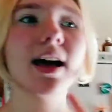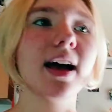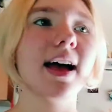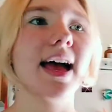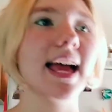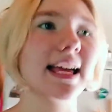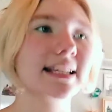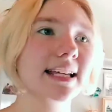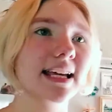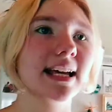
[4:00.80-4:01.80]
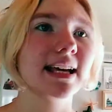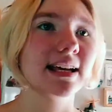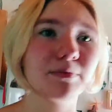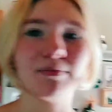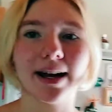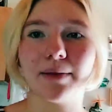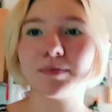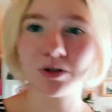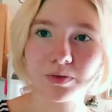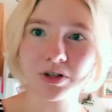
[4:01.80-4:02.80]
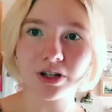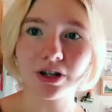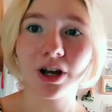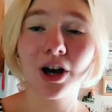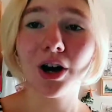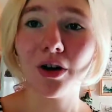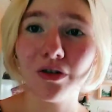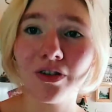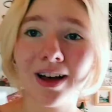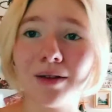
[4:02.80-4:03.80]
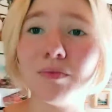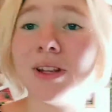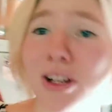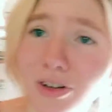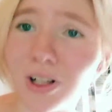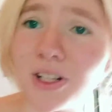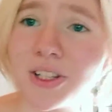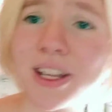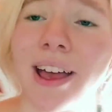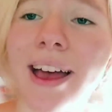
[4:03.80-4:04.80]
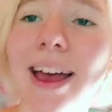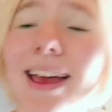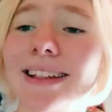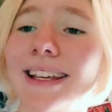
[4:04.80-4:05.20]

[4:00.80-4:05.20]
and by absorption of minerals, and then